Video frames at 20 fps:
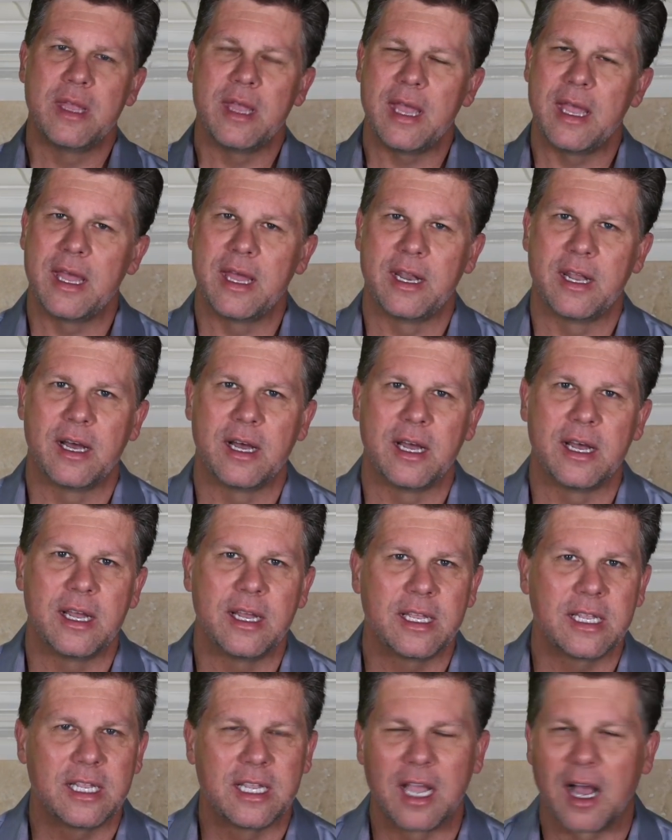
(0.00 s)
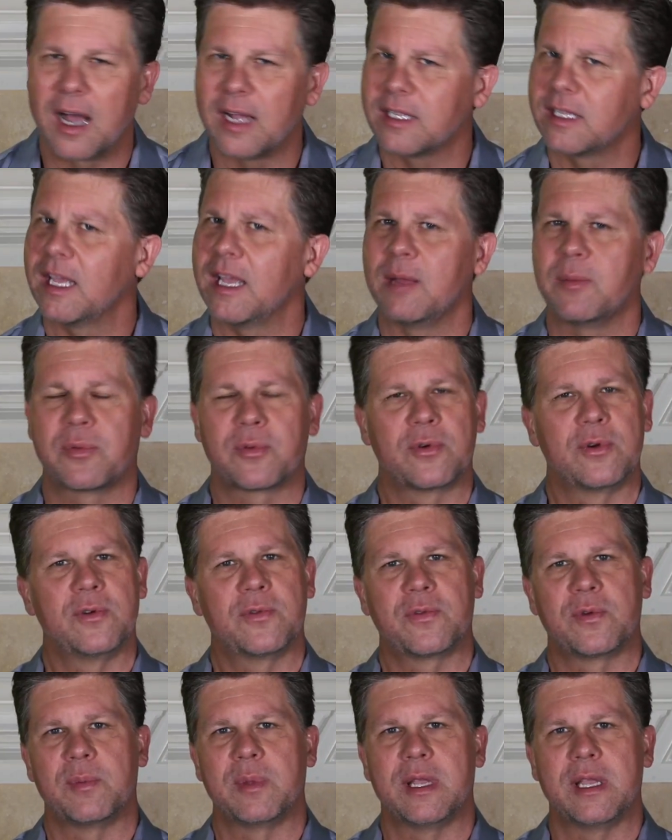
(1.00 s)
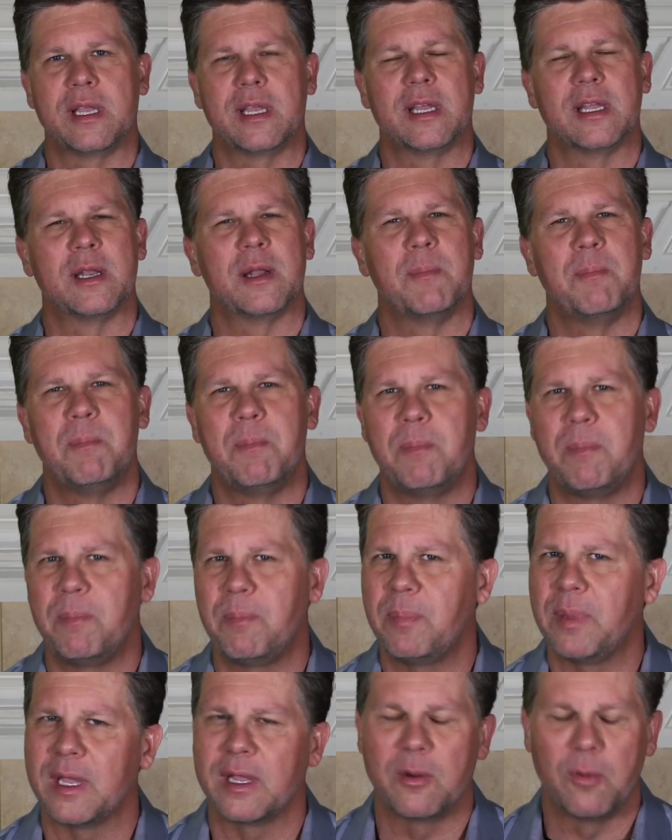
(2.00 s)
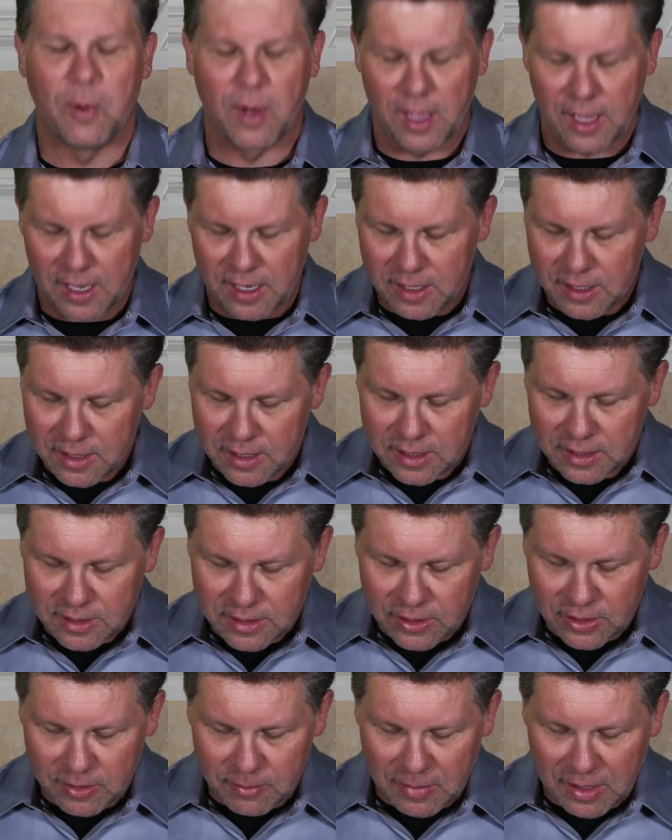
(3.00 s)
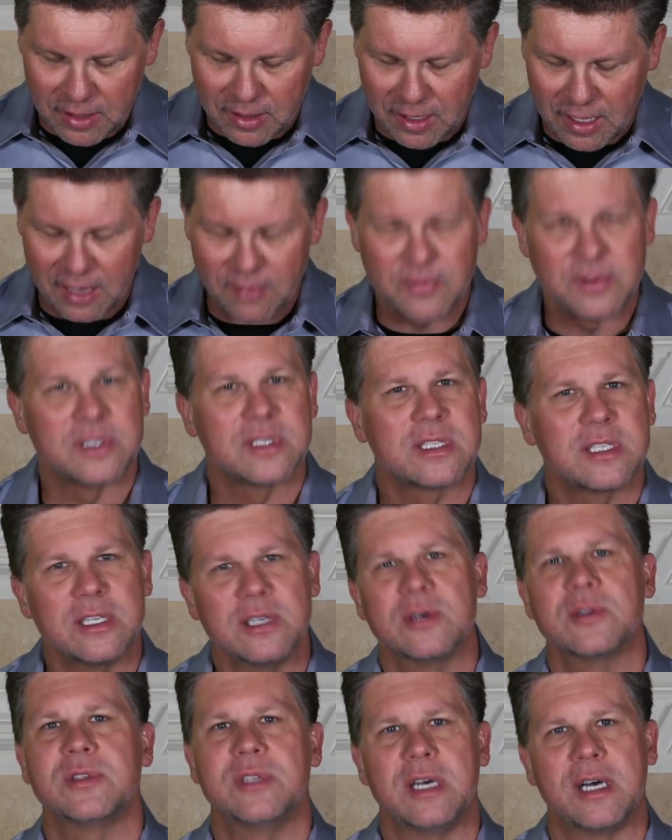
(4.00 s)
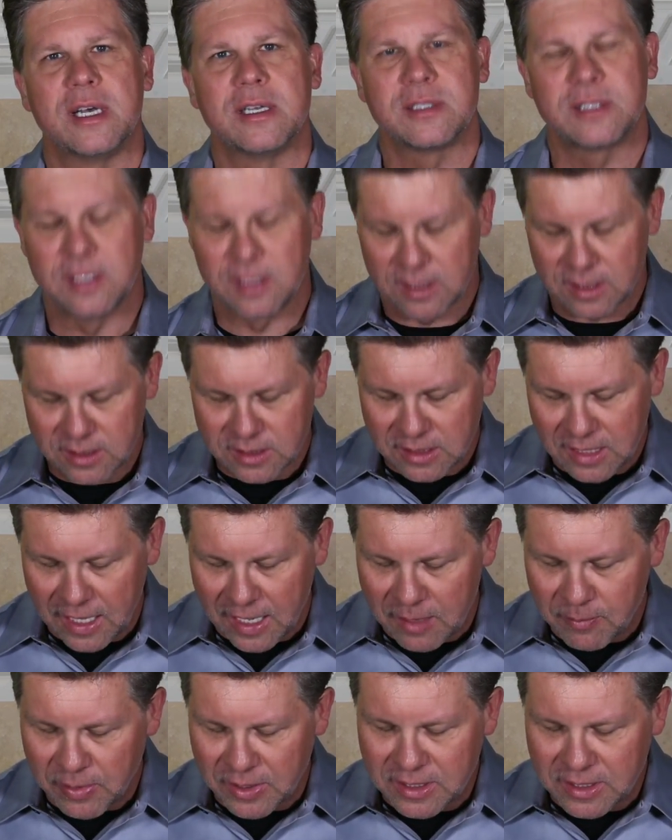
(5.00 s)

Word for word: and uh, God came through for me in a big way during my life and still does to this day.